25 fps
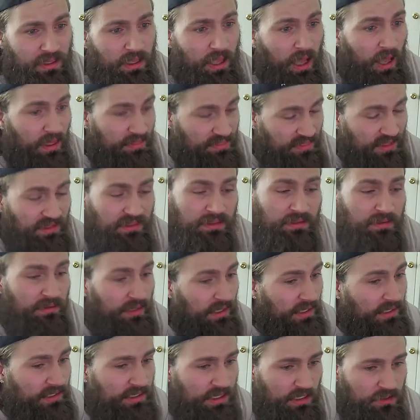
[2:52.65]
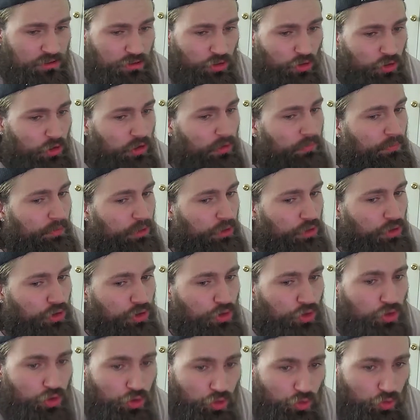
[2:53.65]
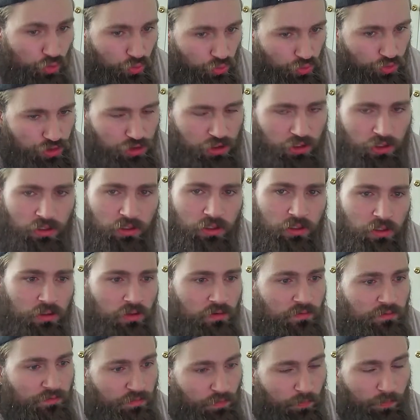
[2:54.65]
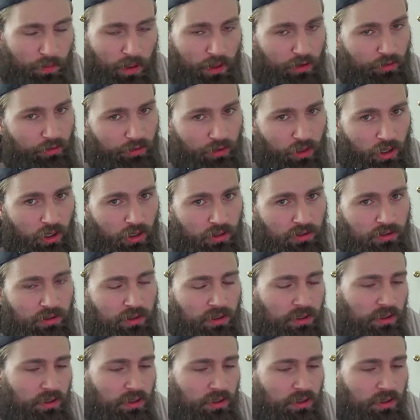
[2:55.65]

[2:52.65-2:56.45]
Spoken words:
I think the leg kicks are going to be huge for Petr Yan.